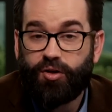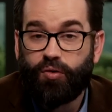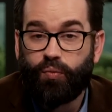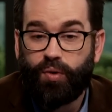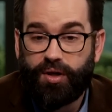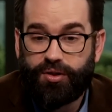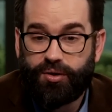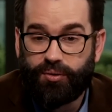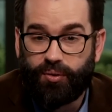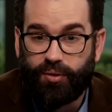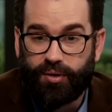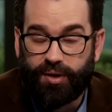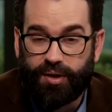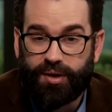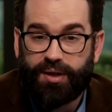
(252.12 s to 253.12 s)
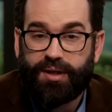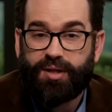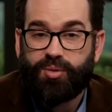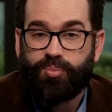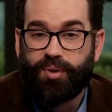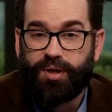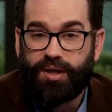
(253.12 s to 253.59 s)
with your order.
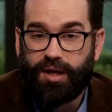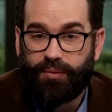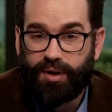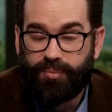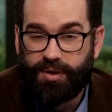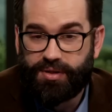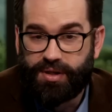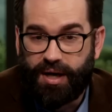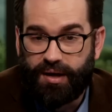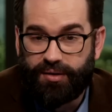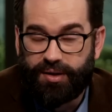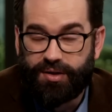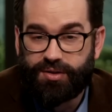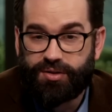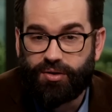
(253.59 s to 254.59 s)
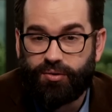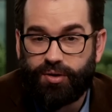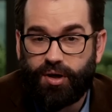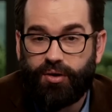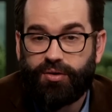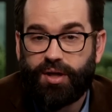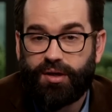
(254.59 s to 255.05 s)
But you don't want to miss out on this, so
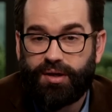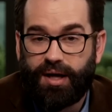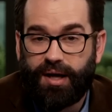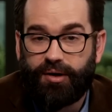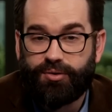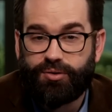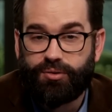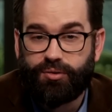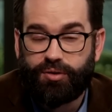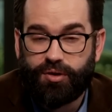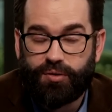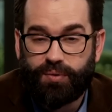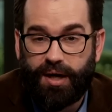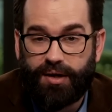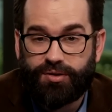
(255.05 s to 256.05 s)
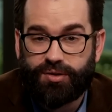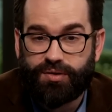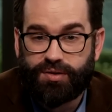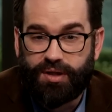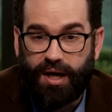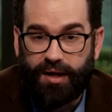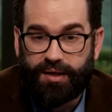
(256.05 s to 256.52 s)
go there now to
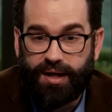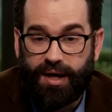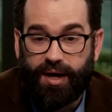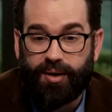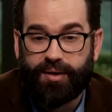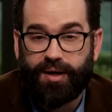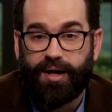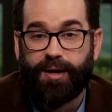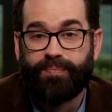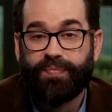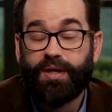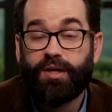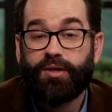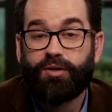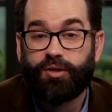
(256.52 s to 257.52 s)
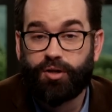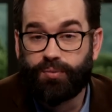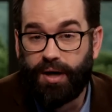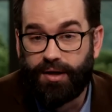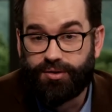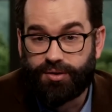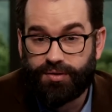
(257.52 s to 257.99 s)
goodranchers.com. Good
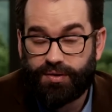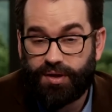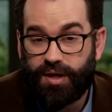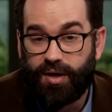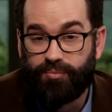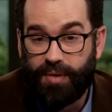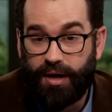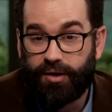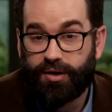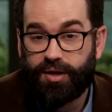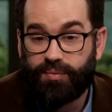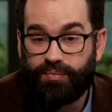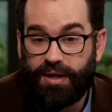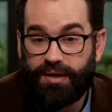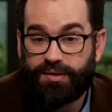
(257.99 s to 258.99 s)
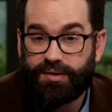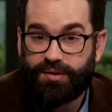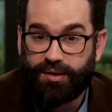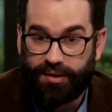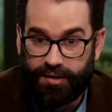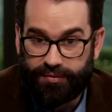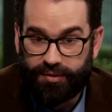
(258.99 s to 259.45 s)
Ranchers, American meat
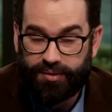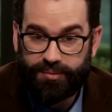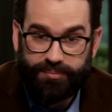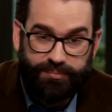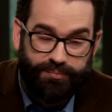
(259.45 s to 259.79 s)
delivered.